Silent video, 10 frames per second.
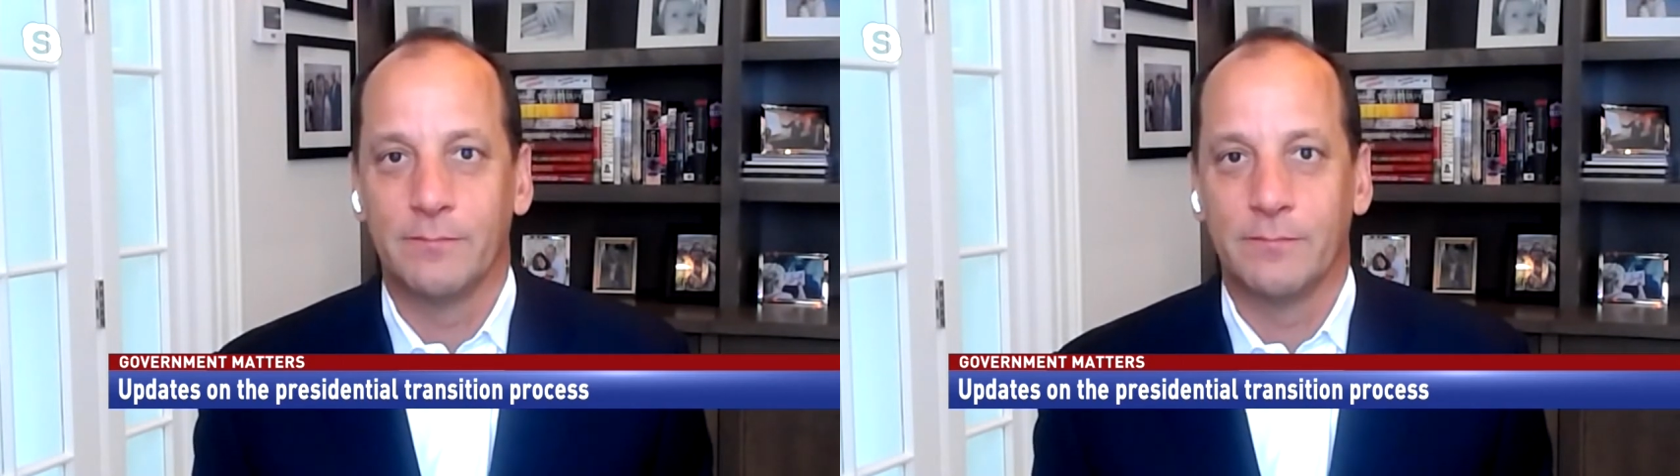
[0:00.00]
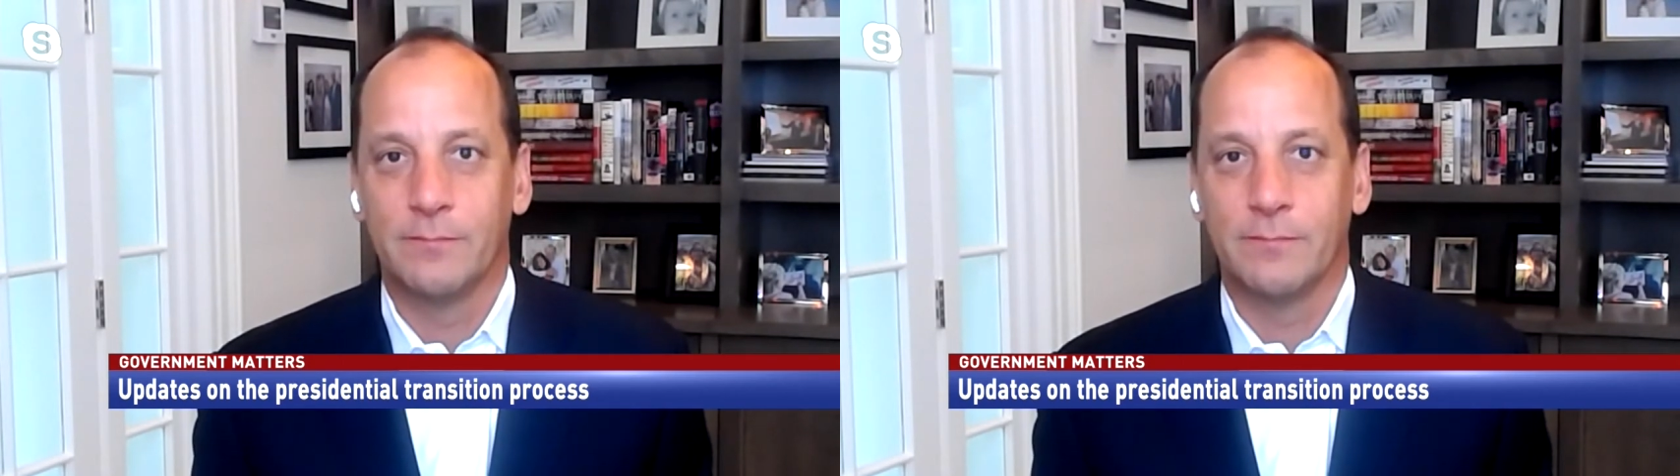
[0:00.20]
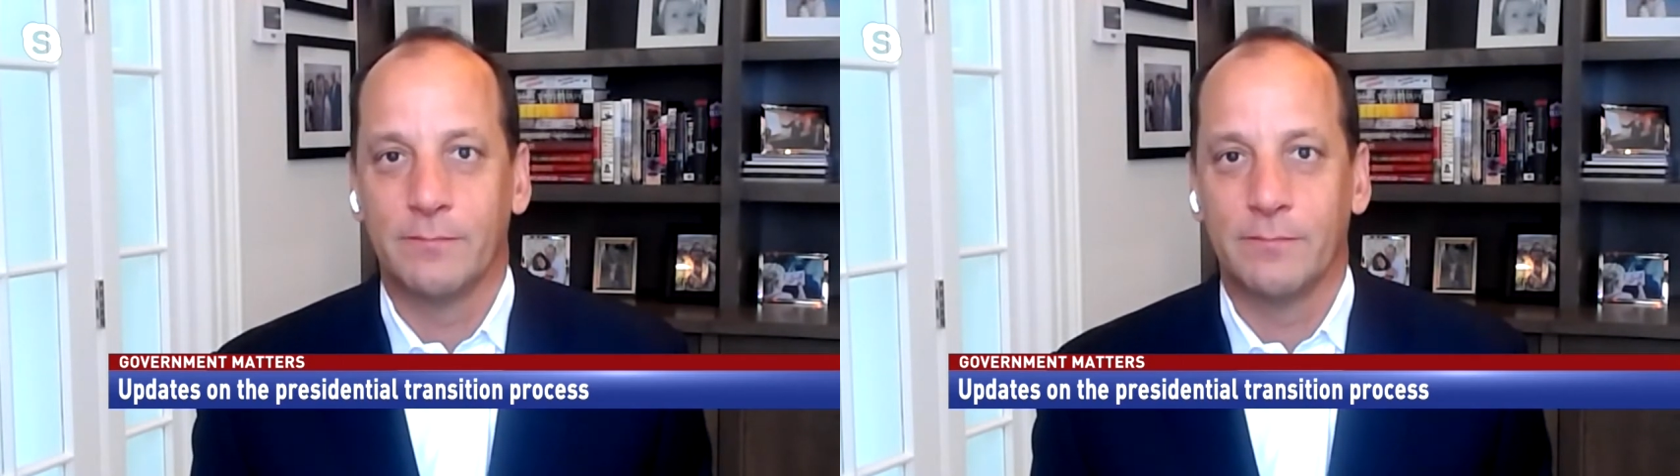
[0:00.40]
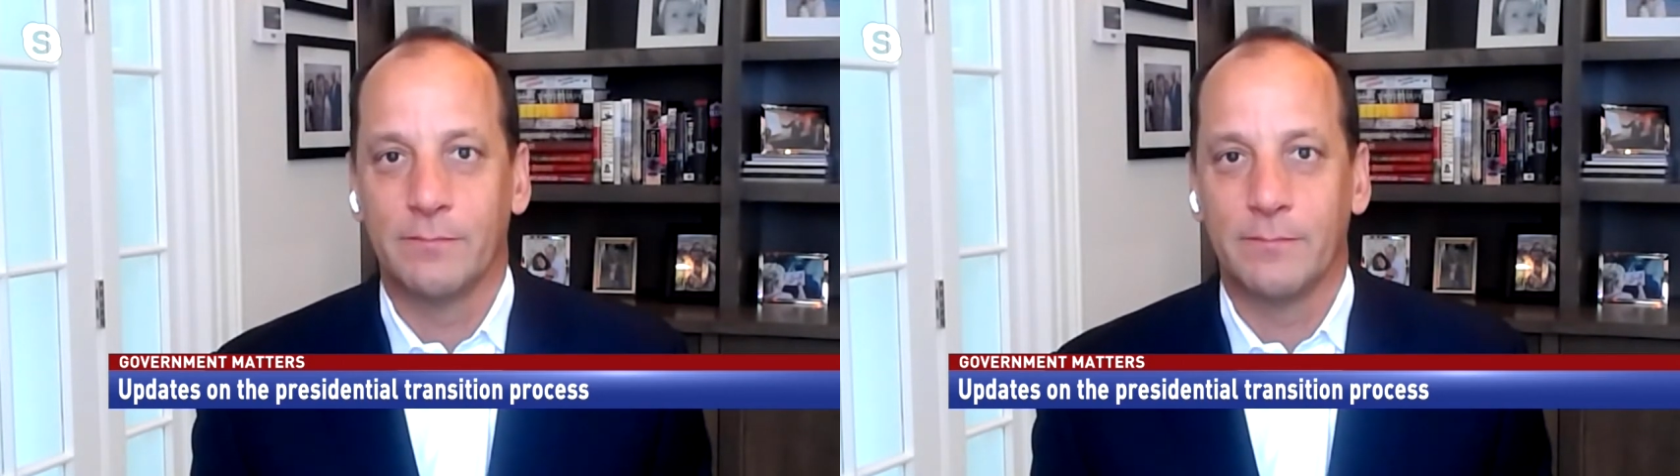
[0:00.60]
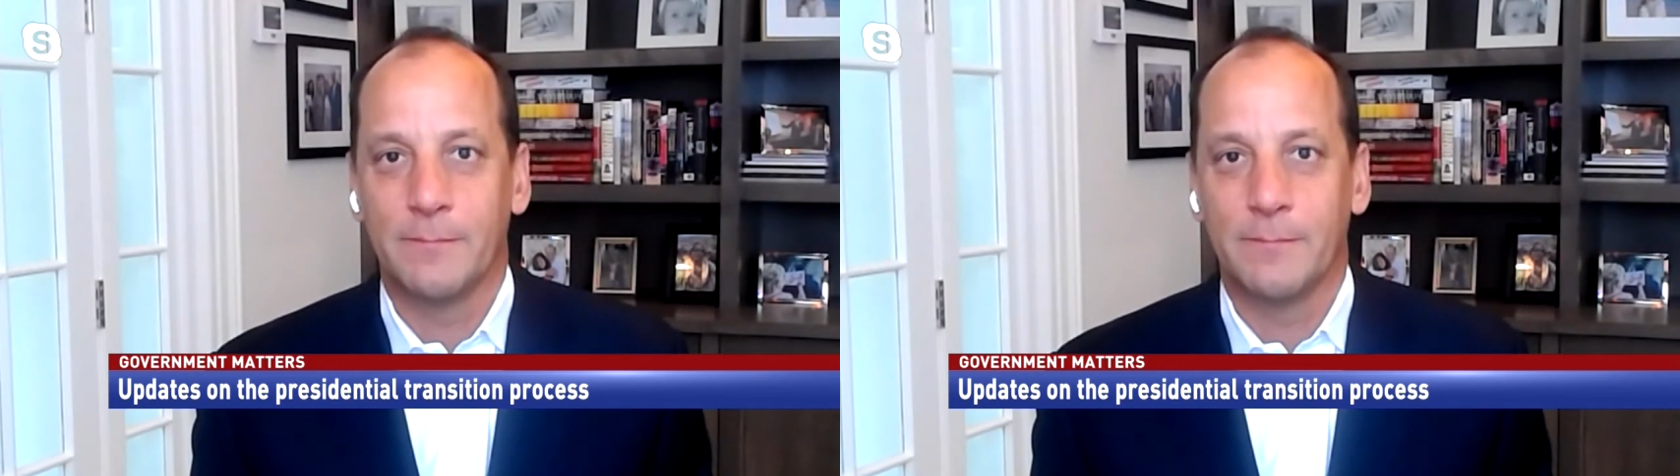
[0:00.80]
With each of